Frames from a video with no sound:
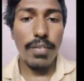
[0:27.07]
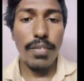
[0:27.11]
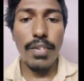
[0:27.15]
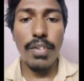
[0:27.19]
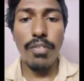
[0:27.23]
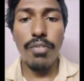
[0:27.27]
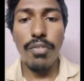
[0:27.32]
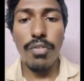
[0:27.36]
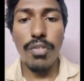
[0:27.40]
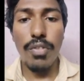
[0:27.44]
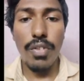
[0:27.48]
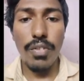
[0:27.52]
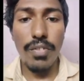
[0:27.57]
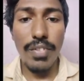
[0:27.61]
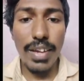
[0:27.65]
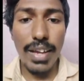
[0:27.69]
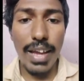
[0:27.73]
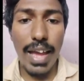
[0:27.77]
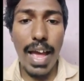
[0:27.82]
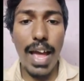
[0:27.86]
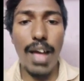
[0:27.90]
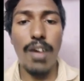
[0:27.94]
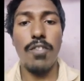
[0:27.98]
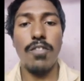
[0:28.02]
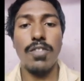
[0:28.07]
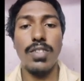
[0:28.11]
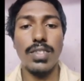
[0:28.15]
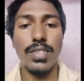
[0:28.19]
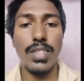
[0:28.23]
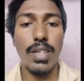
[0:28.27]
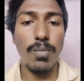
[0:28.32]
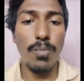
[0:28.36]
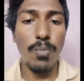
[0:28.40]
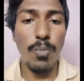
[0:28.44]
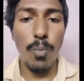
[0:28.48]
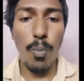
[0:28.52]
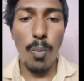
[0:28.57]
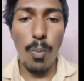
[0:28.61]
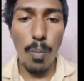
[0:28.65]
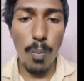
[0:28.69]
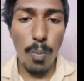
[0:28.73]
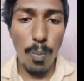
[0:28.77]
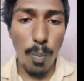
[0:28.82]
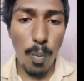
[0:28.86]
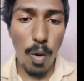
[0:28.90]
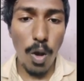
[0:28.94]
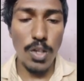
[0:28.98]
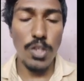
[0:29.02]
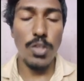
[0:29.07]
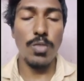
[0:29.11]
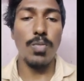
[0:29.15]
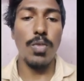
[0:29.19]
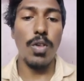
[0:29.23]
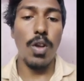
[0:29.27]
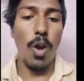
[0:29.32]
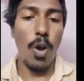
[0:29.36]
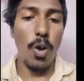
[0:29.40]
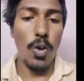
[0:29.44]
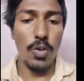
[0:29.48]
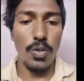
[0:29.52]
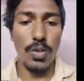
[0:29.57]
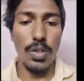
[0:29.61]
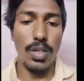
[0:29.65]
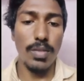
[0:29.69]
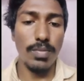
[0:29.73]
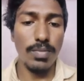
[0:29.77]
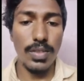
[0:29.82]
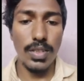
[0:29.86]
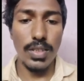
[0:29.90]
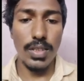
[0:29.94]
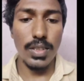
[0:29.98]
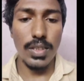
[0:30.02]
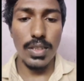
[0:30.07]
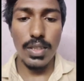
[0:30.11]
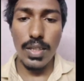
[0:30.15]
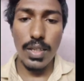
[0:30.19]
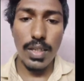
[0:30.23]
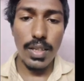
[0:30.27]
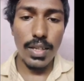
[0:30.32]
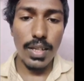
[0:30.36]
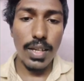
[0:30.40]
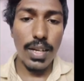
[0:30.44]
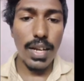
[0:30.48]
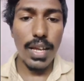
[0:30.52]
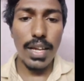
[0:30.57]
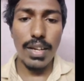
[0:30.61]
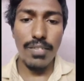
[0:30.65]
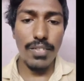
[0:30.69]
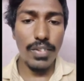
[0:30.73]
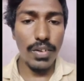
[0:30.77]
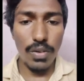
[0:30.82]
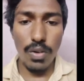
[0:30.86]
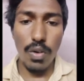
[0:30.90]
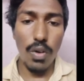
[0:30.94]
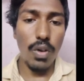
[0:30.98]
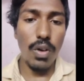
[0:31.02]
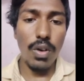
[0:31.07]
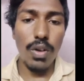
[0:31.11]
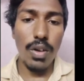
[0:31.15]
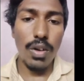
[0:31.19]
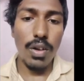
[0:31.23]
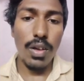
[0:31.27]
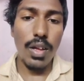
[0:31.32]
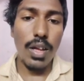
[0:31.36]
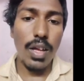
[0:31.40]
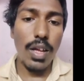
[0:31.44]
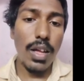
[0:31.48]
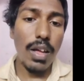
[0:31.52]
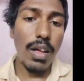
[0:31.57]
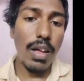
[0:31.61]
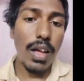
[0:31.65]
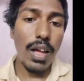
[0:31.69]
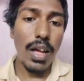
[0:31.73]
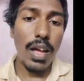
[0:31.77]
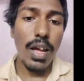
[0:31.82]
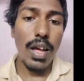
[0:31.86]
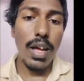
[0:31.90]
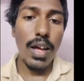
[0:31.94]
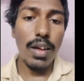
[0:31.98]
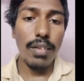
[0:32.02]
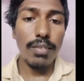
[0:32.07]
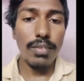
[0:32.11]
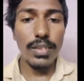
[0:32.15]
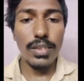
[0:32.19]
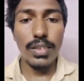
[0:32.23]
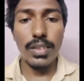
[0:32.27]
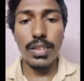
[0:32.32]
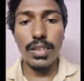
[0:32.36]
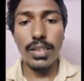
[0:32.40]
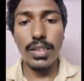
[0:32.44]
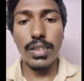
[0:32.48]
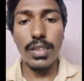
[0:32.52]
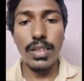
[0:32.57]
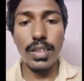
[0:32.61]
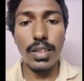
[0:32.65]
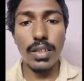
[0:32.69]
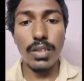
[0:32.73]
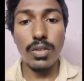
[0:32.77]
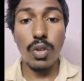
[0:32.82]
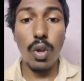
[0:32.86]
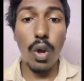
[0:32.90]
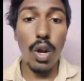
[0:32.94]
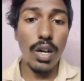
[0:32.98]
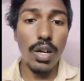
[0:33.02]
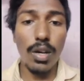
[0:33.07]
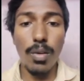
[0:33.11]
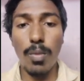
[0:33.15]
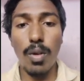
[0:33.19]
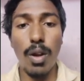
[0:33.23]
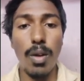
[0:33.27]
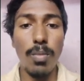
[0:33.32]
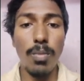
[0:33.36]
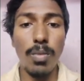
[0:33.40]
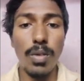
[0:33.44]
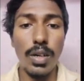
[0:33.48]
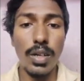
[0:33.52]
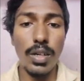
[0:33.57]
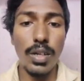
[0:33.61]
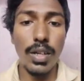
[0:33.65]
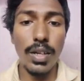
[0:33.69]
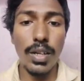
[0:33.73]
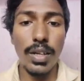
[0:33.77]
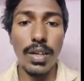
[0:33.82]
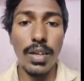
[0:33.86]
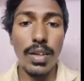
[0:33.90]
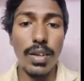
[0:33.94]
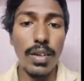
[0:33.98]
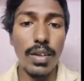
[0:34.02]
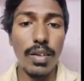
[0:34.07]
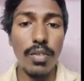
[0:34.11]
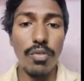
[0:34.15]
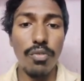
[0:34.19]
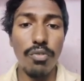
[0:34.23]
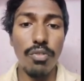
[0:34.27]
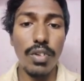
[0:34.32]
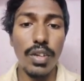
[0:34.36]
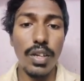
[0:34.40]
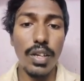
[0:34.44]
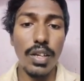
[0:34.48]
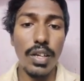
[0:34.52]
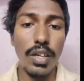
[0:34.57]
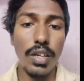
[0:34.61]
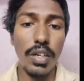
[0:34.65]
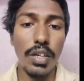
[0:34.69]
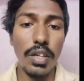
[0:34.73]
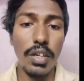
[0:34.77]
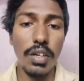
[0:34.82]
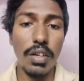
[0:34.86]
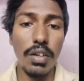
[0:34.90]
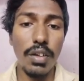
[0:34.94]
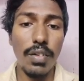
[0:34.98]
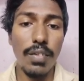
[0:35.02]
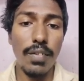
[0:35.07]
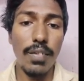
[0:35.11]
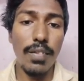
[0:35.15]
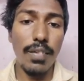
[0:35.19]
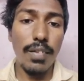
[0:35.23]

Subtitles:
if we have some possible outcomes, like we know with total probability, if we